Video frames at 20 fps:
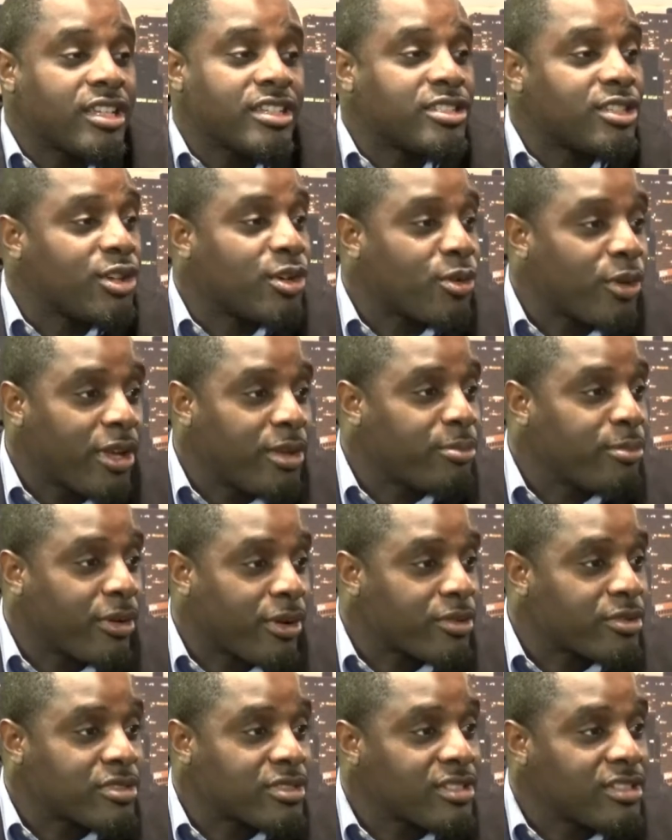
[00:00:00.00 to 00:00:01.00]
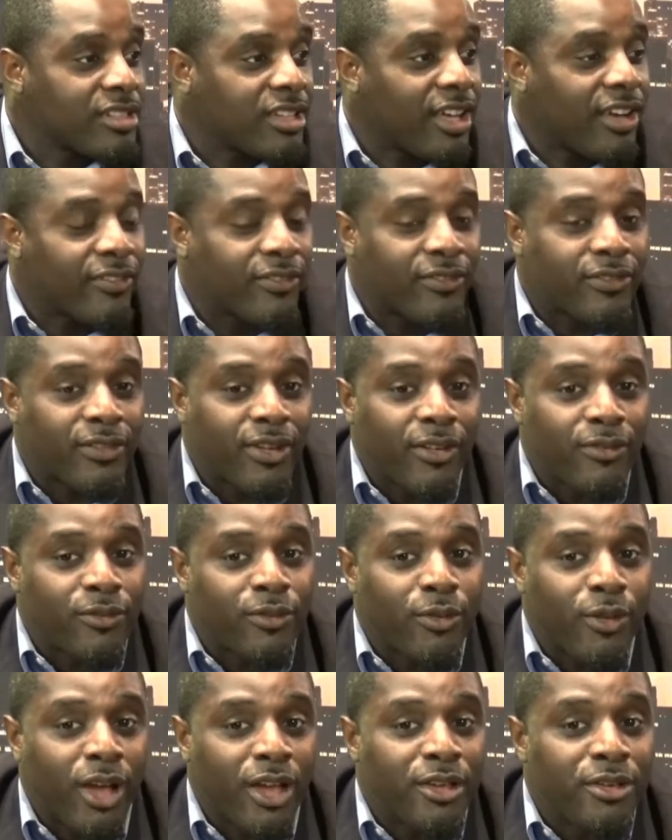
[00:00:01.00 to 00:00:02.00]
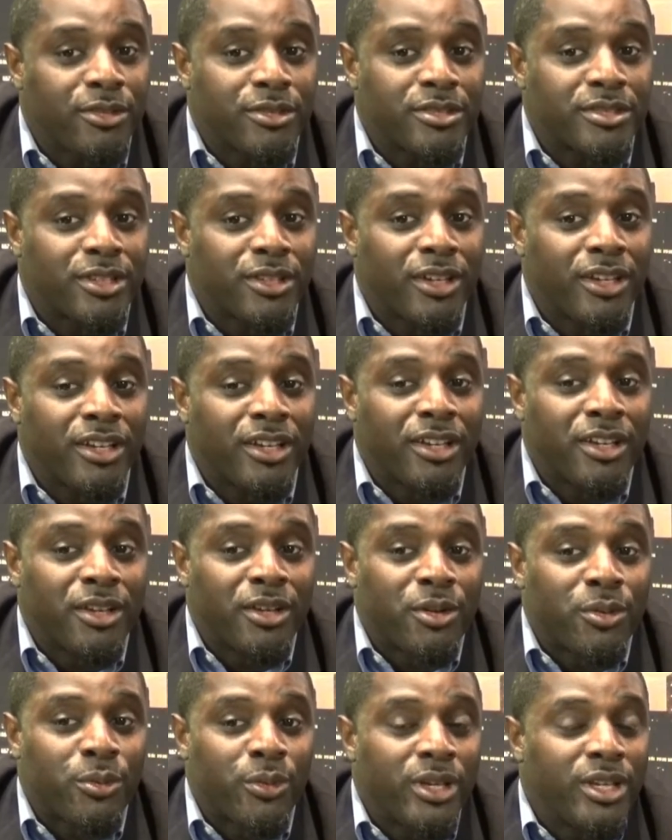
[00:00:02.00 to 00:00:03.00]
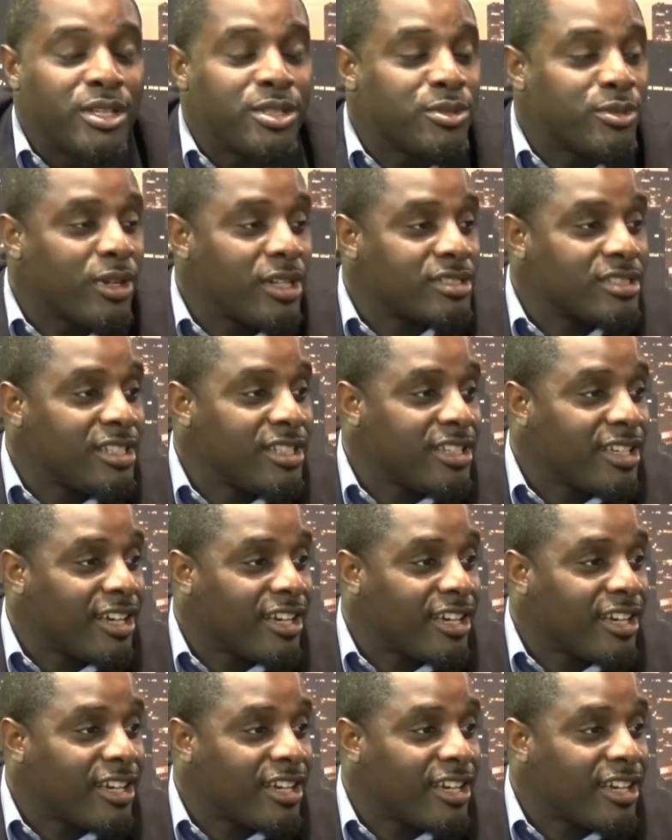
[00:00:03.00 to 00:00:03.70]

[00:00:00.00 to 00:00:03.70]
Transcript: a great person. I used to read you as a young